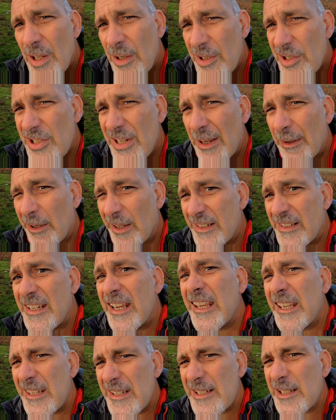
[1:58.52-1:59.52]
I'm starting to sound like
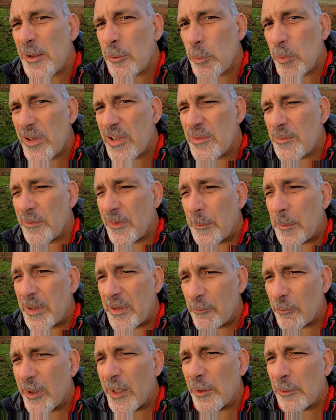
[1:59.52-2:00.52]
Dickinson with his
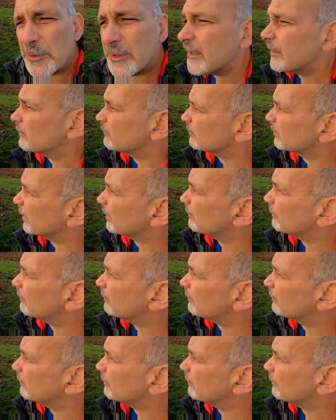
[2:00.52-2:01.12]
flipping real deal